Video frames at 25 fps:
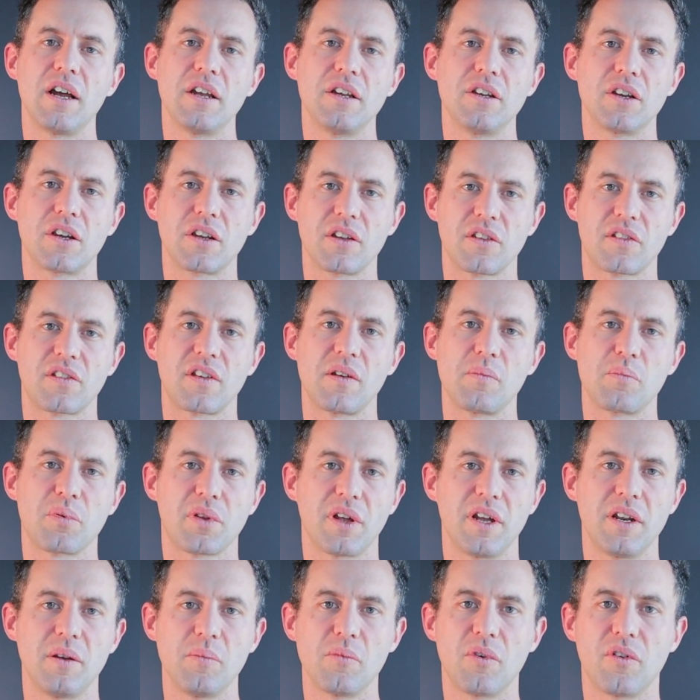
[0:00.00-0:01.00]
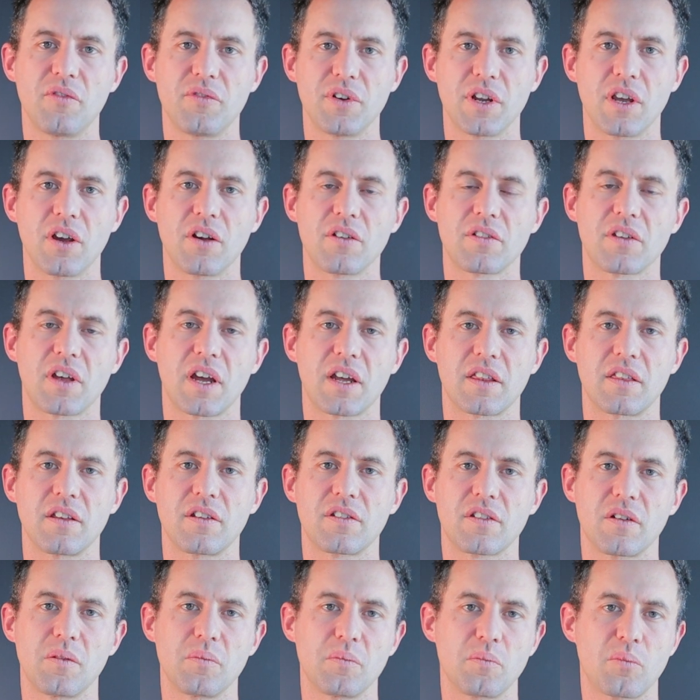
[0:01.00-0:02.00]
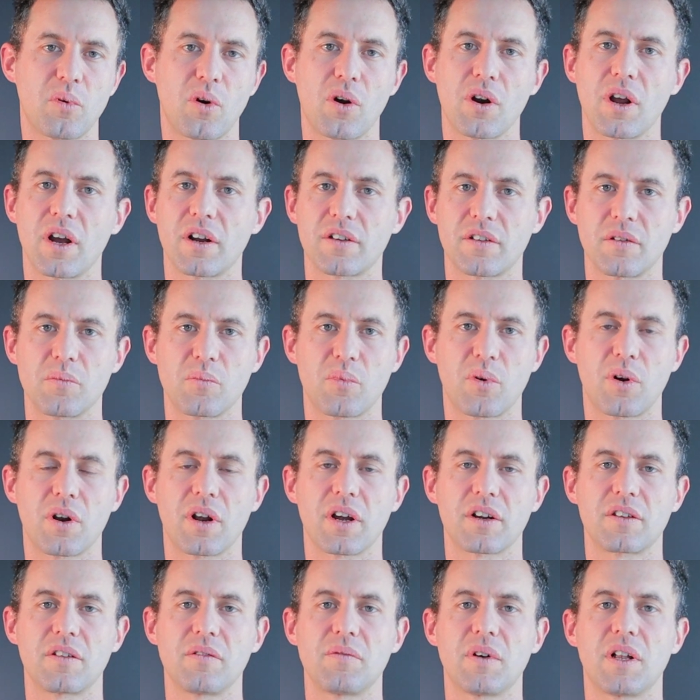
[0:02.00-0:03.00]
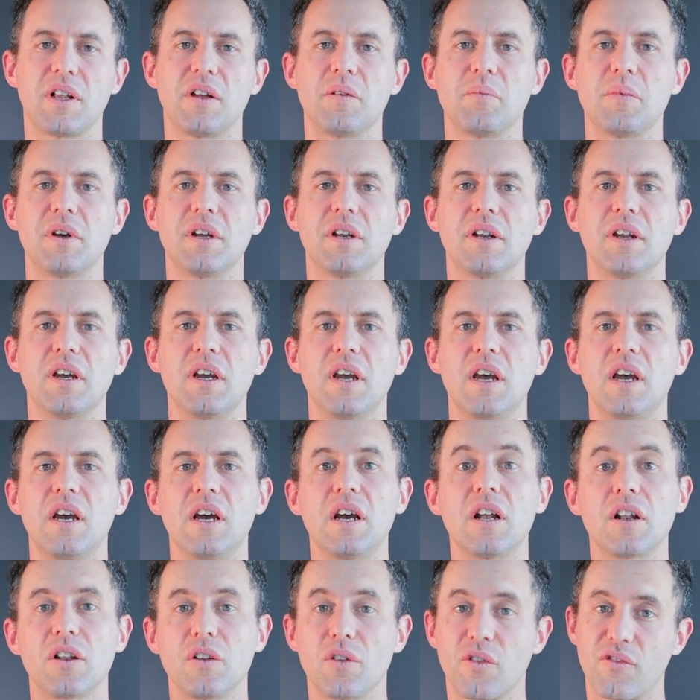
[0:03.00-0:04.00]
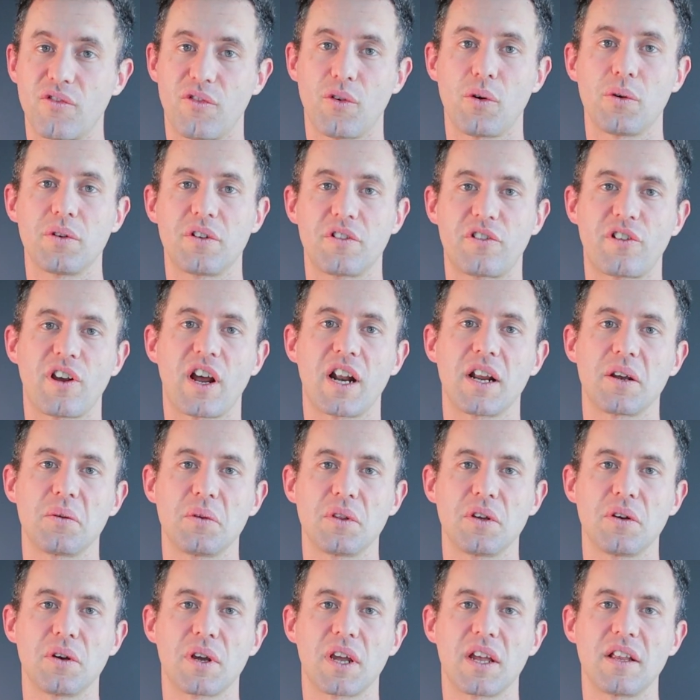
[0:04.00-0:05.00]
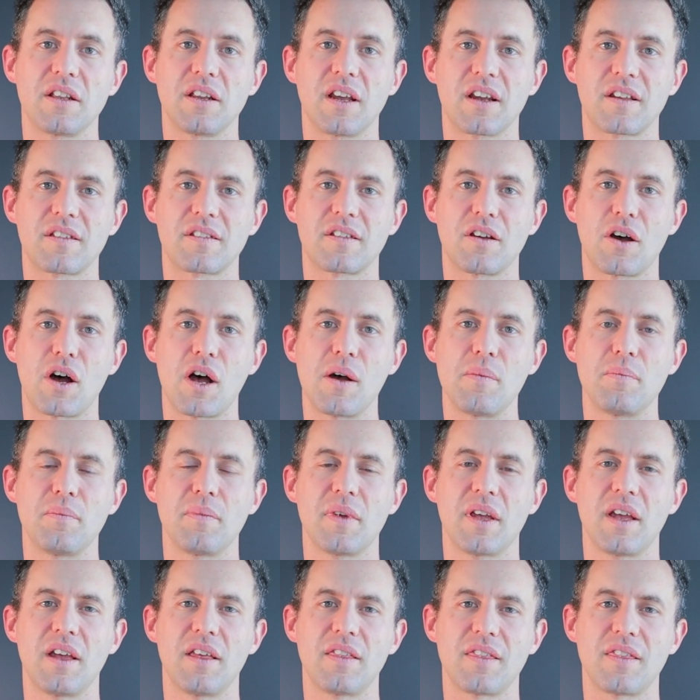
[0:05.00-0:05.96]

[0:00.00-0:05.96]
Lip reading: You can see plenty more videos like this on product and product development. Look forward to chatting with you again next time.